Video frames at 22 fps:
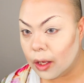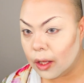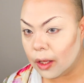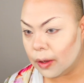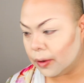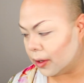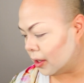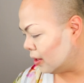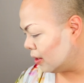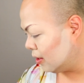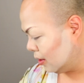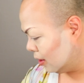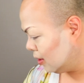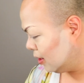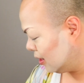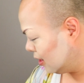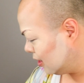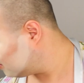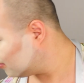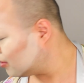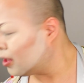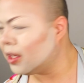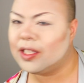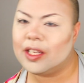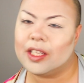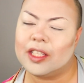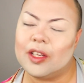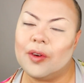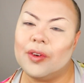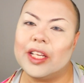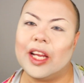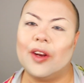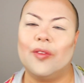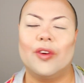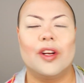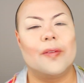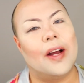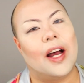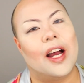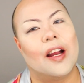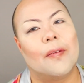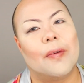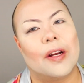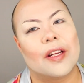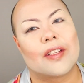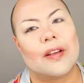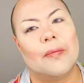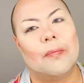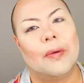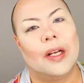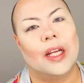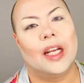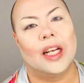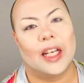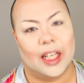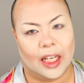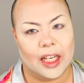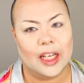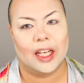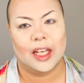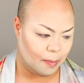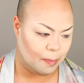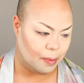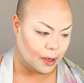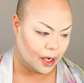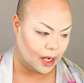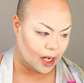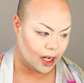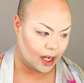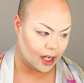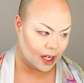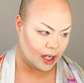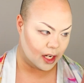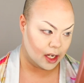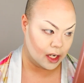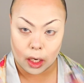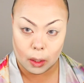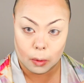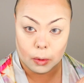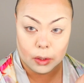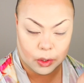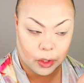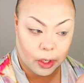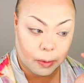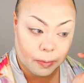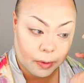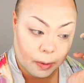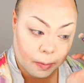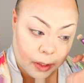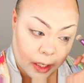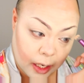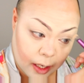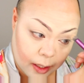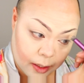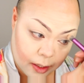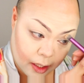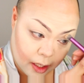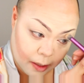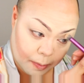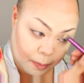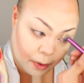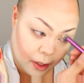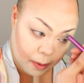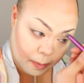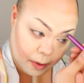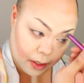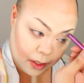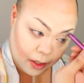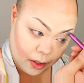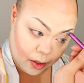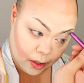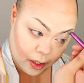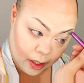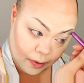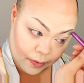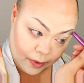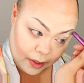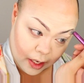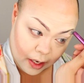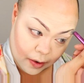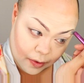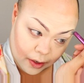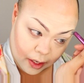There we go. So I don't want to get rid of my eyebrows completely, but I will trim them down so they're pretty much not even there